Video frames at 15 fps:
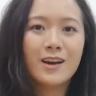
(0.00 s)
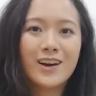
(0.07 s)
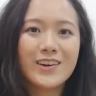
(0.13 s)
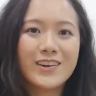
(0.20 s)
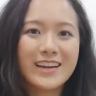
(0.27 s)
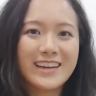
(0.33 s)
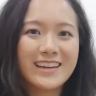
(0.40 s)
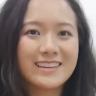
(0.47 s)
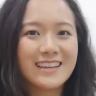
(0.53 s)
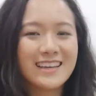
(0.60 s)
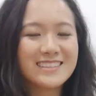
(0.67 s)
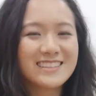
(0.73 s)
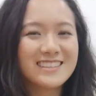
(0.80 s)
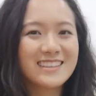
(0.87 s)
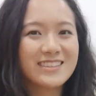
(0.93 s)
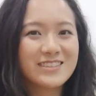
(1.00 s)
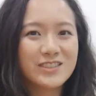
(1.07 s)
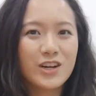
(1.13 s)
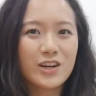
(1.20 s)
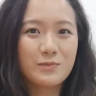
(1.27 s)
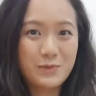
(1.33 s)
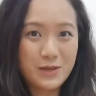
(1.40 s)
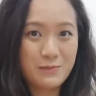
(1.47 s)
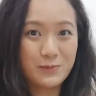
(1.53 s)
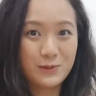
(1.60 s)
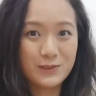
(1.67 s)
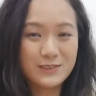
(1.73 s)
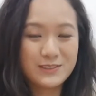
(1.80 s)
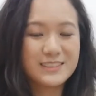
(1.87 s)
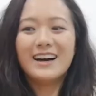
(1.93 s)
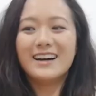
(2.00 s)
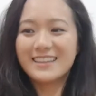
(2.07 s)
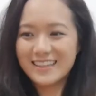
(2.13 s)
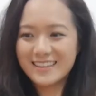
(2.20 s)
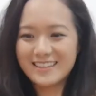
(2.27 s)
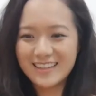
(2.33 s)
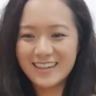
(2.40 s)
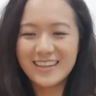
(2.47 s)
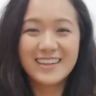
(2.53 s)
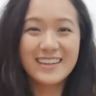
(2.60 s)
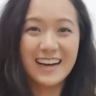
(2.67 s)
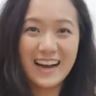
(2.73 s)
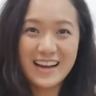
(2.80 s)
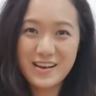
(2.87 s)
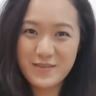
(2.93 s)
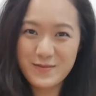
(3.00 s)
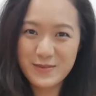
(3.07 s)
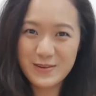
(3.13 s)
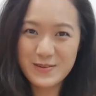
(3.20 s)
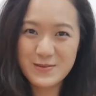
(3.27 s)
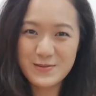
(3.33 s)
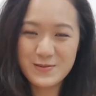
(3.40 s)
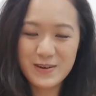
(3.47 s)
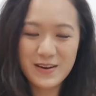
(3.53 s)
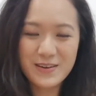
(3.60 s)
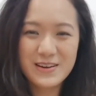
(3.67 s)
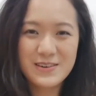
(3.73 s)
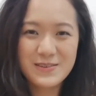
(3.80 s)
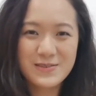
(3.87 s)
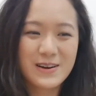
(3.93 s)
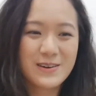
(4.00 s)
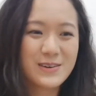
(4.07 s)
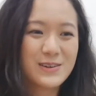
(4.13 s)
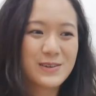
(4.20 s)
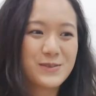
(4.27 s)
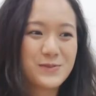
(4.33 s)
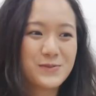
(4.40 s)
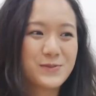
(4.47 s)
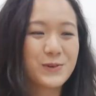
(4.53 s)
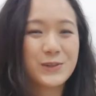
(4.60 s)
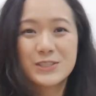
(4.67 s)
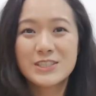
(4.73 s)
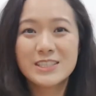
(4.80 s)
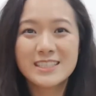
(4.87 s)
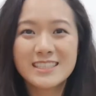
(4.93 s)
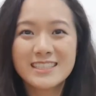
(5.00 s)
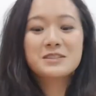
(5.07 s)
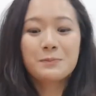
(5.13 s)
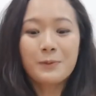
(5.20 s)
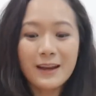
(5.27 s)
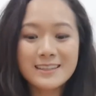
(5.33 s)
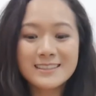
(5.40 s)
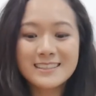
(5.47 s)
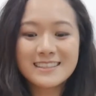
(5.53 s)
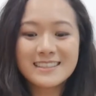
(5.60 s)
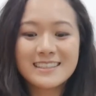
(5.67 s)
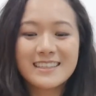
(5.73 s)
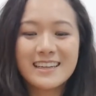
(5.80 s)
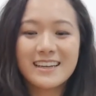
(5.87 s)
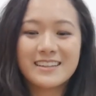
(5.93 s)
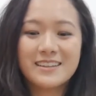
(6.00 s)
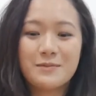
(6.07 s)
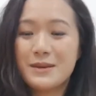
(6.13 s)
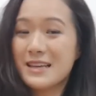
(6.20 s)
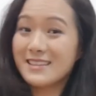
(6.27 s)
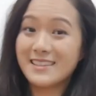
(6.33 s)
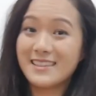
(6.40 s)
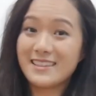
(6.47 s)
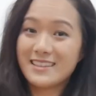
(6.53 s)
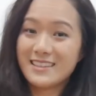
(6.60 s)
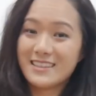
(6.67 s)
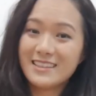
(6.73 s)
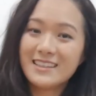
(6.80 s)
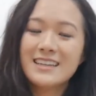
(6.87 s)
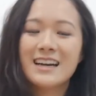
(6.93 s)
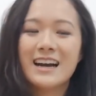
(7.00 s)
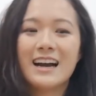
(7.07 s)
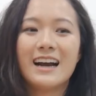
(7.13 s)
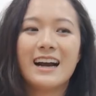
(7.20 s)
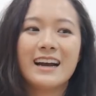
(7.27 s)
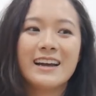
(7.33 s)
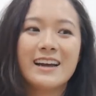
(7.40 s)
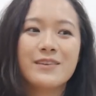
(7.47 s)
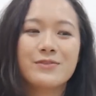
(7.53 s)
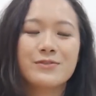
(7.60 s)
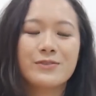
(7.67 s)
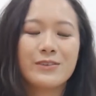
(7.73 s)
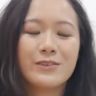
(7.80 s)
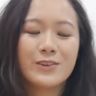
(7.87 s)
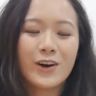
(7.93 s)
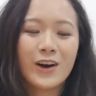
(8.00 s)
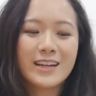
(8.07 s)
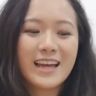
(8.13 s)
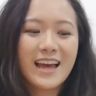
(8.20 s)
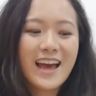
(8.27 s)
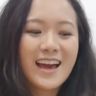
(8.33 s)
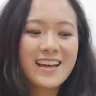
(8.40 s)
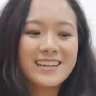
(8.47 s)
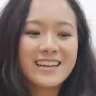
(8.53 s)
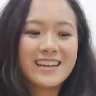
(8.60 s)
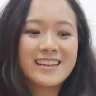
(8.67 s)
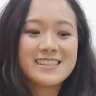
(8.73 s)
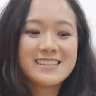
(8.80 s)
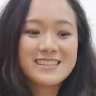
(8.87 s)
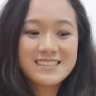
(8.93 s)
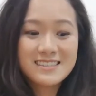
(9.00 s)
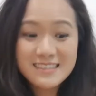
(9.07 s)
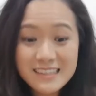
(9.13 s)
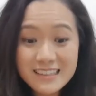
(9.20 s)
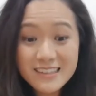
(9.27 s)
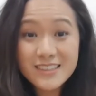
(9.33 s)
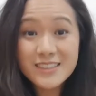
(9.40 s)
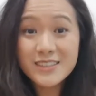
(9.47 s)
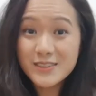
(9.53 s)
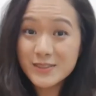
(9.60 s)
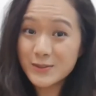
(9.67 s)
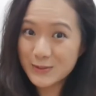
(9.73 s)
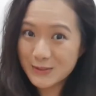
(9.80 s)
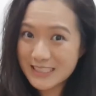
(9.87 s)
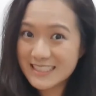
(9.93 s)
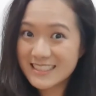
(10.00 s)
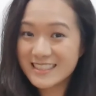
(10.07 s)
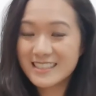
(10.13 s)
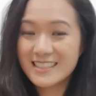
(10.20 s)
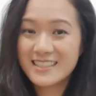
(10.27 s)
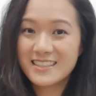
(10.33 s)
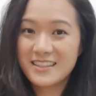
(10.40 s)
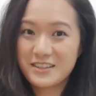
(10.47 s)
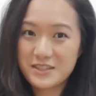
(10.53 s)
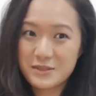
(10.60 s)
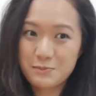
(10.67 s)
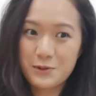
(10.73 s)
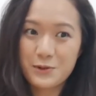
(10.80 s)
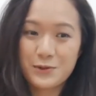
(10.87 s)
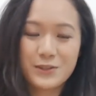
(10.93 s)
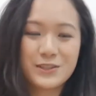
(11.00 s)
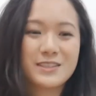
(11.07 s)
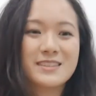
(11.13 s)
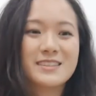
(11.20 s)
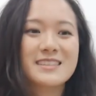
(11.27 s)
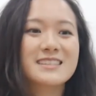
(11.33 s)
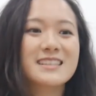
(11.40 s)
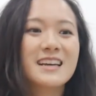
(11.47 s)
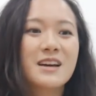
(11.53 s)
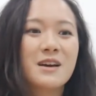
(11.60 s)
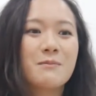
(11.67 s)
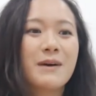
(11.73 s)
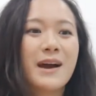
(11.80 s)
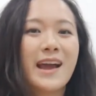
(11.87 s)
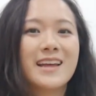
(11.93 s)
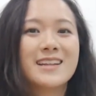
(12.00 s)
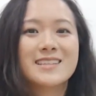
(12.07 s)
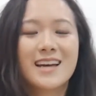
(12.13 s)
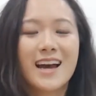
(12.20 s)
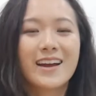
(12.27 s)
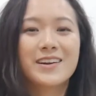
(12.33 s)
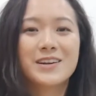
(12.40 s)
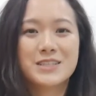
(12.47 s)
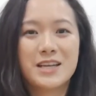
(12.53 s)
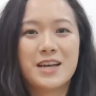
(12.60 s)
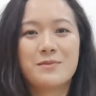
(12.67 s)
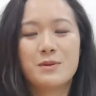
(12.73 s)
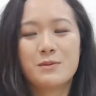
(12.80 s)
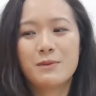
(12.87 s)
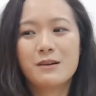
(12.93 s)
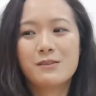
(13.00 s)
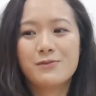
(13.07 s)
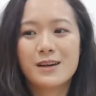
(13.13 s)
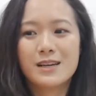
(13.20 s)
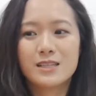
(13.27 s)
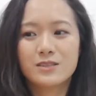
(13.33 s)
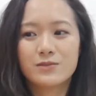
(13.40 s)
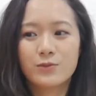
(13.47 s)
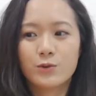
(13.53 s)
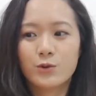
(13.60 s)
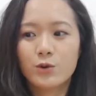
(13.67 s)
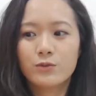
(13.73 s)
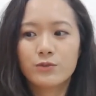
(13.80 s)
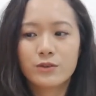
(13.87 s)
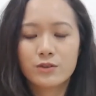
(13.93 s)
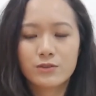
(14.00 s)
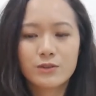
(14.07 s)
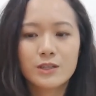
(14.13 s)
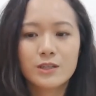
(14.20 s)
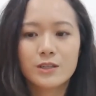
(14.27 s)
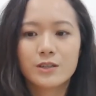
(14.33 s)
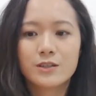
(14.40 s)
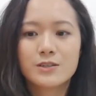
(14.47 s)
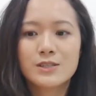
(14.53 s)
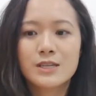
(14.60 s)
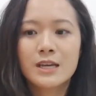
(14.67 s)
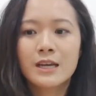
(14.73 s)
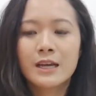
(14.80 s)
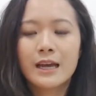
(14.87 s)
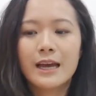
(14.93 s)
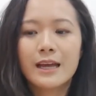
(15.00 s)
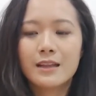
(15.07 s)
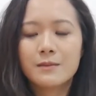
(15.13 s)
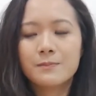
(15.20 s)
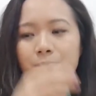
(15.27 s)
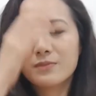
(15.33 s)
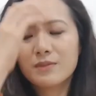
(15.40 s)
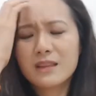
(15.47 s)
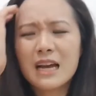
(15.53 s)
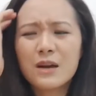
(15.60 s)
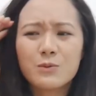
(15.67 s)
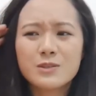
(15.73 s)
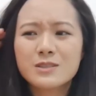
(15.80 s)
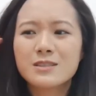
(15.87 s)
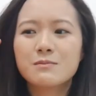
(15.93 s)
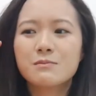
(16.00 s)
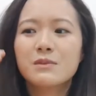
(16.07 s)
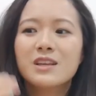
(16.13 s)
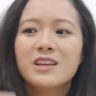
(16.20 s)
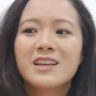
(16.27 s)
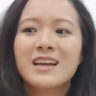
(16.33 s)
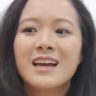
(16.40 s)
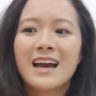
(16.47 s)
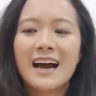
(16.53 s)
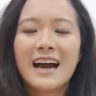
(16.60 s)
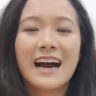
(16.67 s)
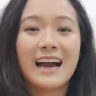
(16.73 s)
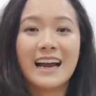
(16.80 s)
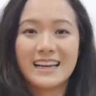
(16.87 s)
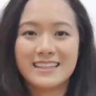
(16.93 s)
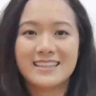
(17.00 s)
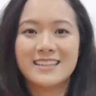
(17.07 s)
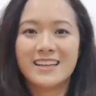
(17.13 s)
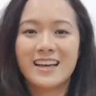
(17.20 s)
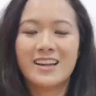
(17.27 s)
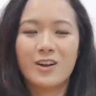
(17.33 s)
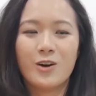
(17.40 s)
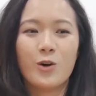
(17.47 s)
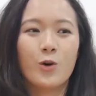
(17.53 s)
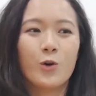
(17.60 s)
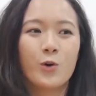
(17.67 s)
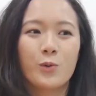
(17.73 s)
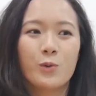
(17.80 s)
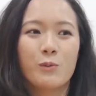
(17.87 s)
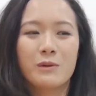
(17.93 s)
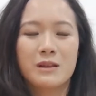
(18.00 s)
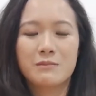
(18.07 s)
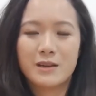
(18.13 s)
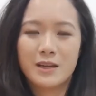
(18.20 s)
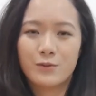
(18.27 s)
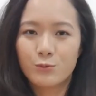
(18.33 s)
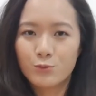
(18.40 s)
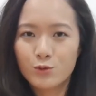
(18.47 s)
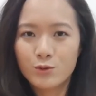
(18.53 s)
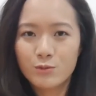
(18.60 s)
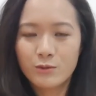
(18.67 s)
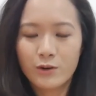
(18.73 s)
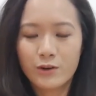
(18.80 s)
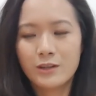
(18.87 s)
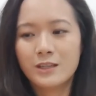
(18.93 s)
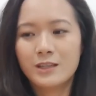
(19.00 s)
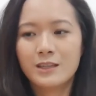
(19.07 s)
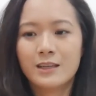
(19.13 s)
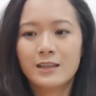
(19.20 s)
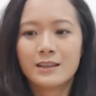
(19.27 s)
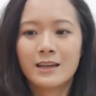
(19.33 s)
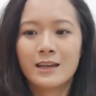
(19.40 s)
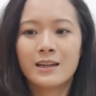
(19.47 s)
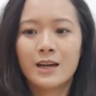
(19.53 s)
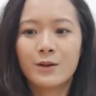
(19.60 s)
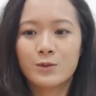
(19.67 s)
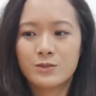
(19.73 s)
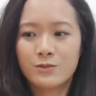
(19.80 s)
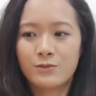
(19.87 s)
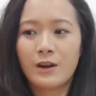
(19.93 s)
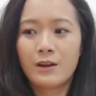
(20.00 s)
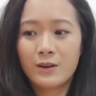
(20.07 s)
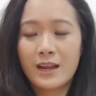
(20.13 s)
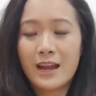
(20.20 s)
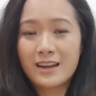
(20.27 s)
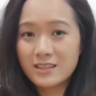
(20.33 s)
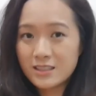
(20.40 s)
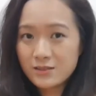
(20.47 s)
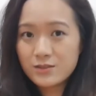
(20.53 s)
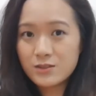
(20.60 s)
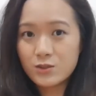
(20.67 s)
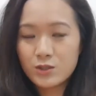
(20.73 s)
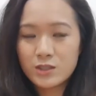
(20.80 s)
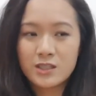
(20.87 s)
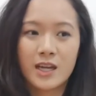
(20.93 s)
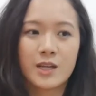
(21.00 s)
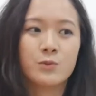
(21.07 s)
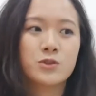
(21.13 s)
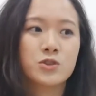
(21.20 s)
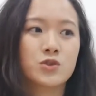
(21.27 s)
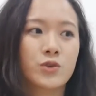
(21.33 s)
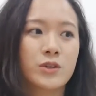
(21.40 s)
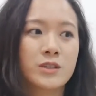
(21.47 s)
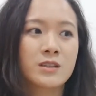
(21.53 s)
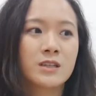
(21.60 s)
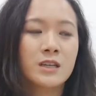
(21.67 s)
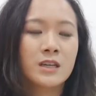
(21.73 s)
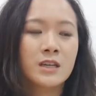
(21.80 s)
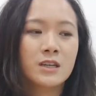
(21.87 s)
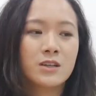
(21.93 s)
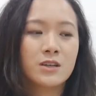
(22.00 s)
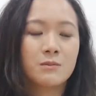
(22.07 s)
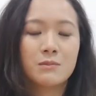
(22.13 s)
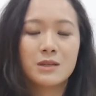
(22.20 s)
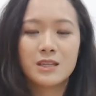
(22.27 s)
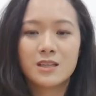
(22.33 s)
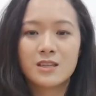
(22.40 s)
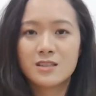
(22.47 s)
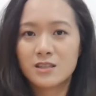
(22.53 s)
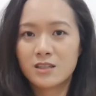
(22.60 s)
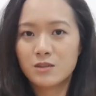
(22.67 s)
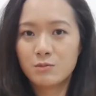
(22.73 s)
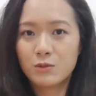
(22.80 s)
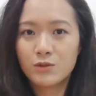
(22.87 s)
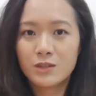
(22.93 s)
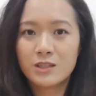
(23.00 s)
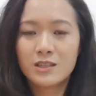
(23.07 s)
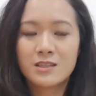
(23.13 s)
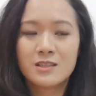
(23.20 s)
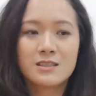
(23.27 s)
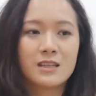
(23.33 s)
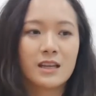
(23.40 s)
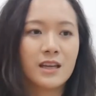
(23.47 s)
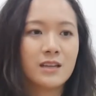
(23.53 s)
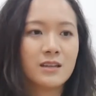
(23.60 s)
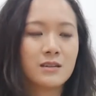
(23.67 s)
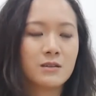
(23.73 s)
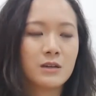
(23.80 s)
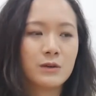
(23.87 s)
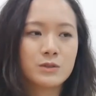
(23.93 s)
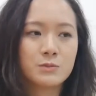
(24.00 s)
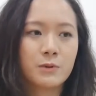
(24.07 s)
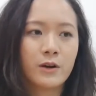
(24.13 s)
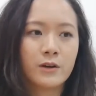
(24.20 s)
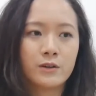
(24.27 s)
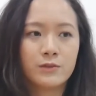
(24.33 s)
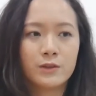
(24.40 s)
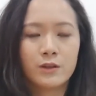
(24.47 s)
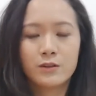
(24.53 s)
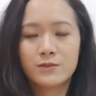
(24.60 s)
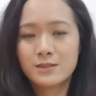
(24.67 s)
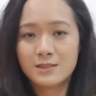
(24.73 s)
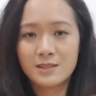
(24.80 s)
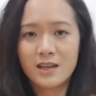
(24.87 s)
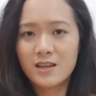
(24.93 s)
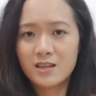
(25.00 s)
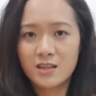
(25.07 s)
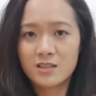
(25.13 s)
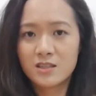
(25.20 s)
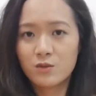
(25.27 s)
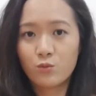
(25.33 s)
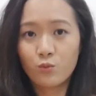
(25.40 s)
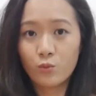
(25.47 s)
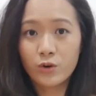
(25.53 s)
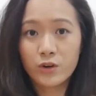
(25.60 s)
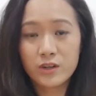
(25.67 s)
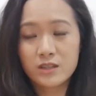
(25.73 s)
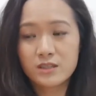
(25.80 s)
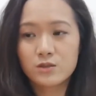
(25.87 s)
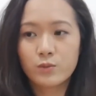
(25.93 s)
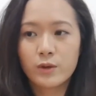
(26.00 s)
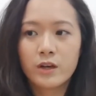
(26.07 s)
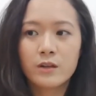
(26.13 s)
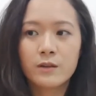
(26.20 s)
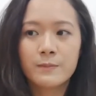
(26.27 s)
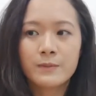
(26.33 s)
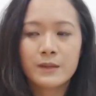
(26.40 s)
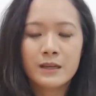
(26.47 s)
Okay, and lastly, let's talk people. Again, I have been very fortunate. Surprisingly and amazingly, I have not had a single racist experience my entire time in Belfast for over 3 years, and that wasn't me hiding at home in my room or anything like that. I was a very active student. I would join committees and communities, and I was part of a lot of societies and work as well.